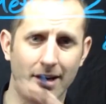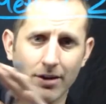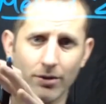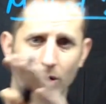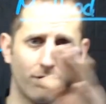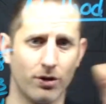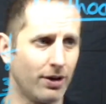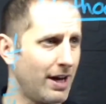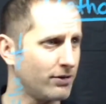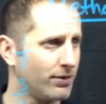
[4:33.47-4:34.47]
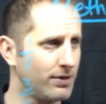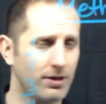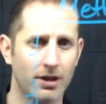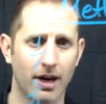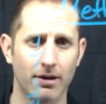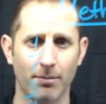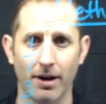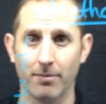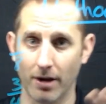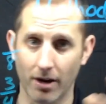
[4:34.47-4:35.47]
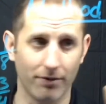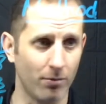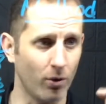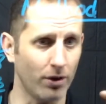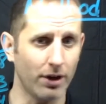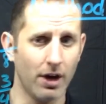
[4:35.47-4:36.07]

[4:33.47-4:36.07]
And I don't know if you can actually see that. It might have been off the board.